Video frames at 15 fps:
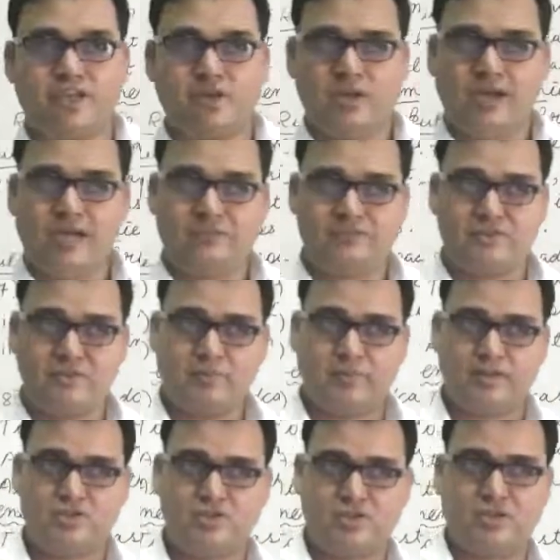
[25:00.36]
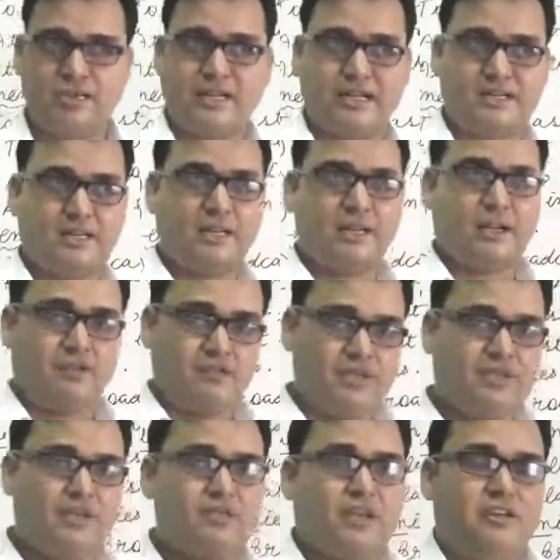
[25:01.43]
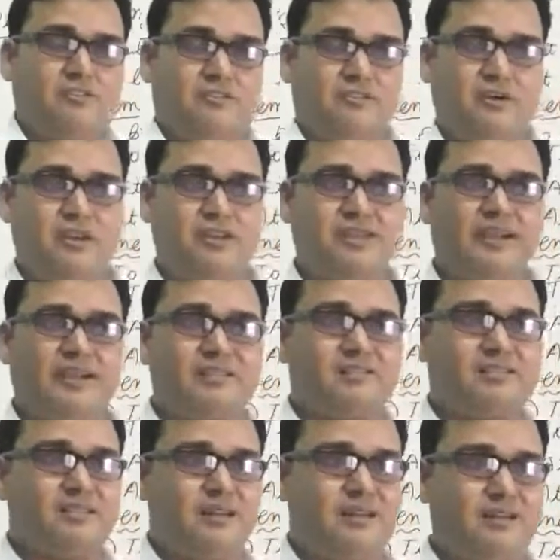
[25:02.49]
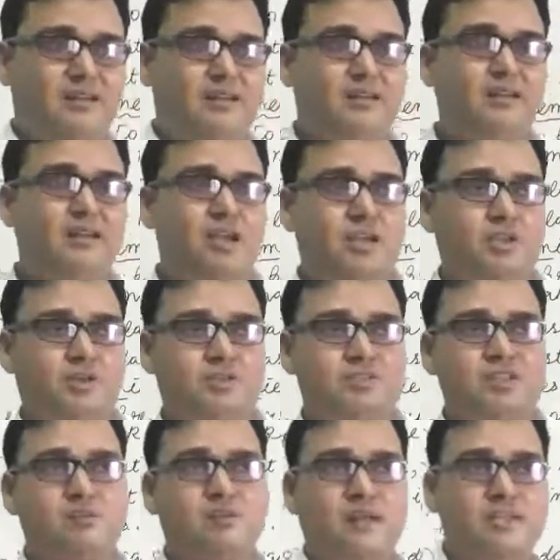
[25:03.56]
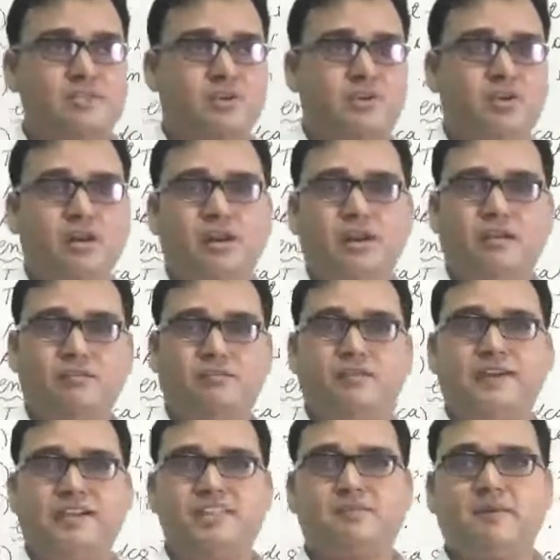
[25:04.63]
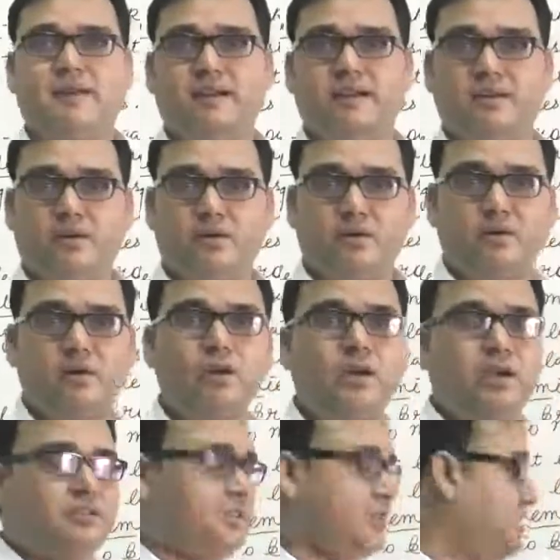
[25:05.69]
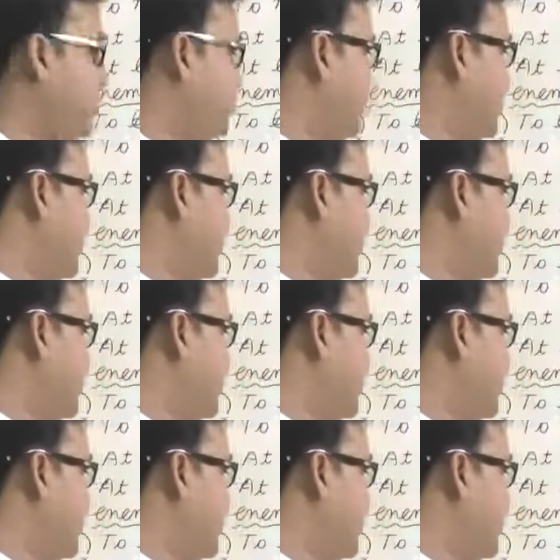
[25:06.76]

you have to mention that if there is, if in that serial your siblings or your loved one is playing a role, then you should